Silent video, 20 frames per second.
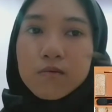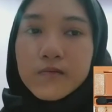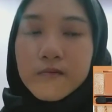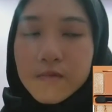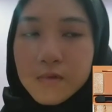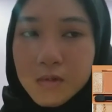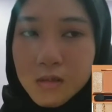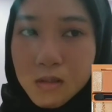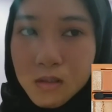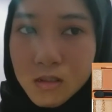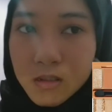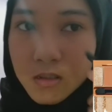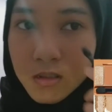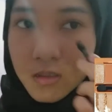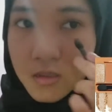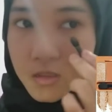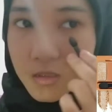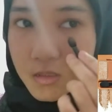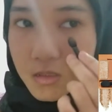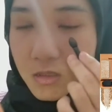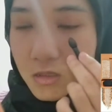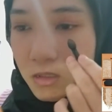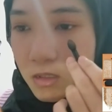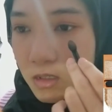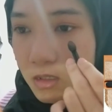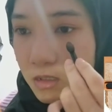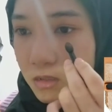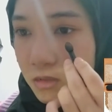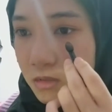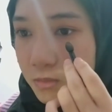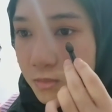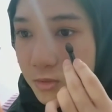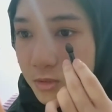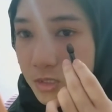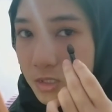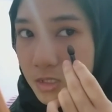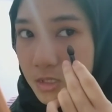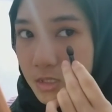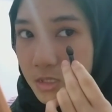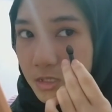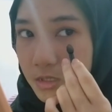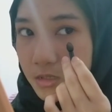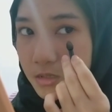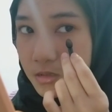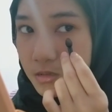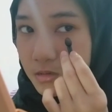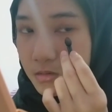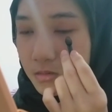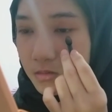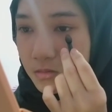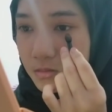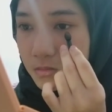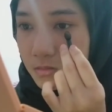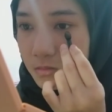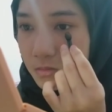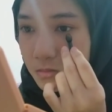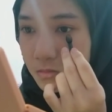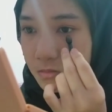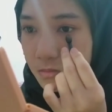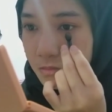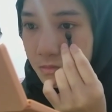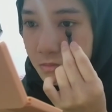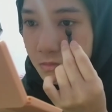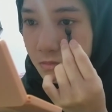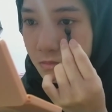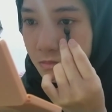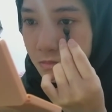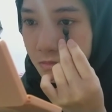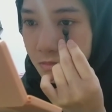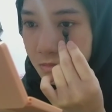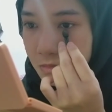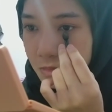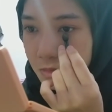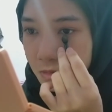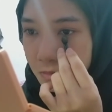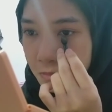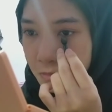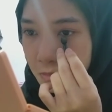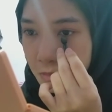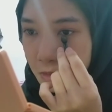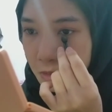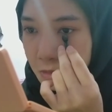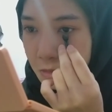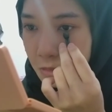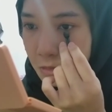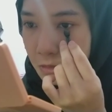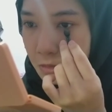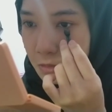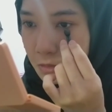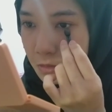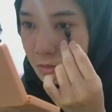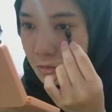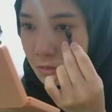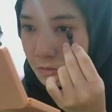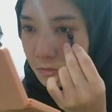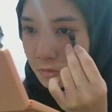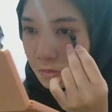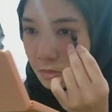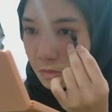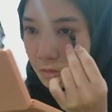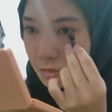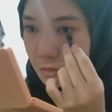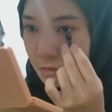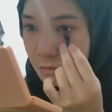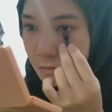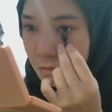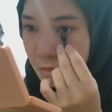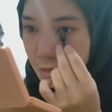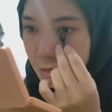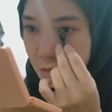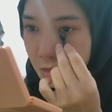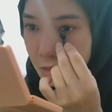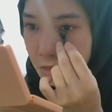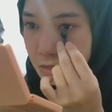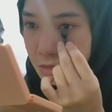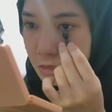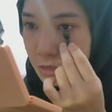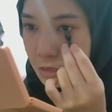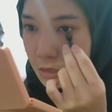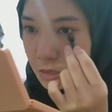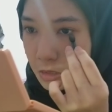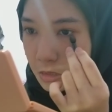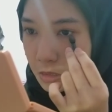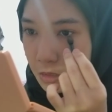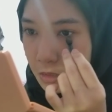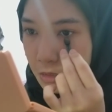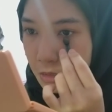for the glitter, put it here, the middle of your lower lash line.